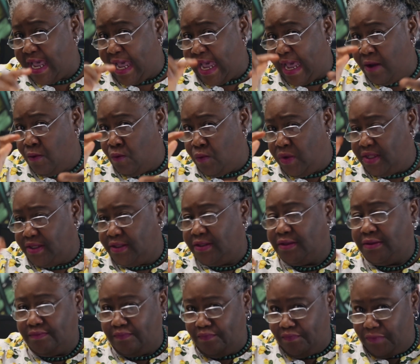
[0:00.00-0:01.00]
I
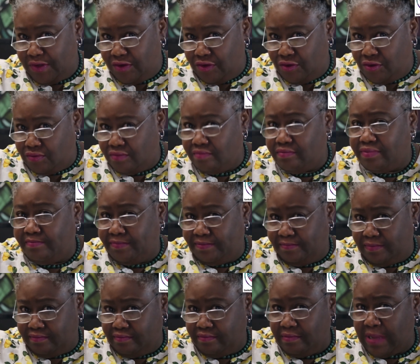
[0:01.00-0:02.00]
will
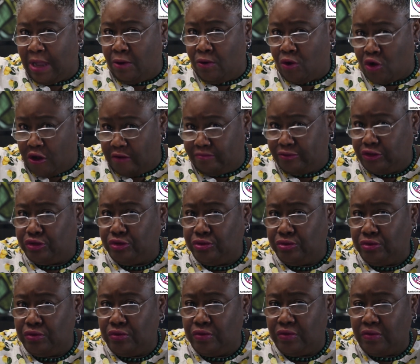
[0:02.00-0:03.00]
come
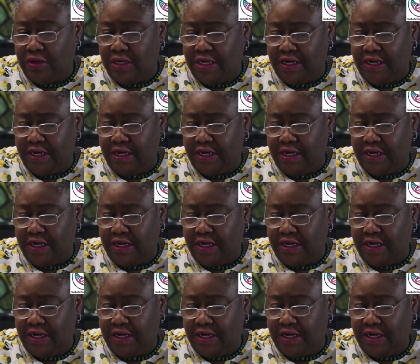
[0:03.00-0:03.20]
to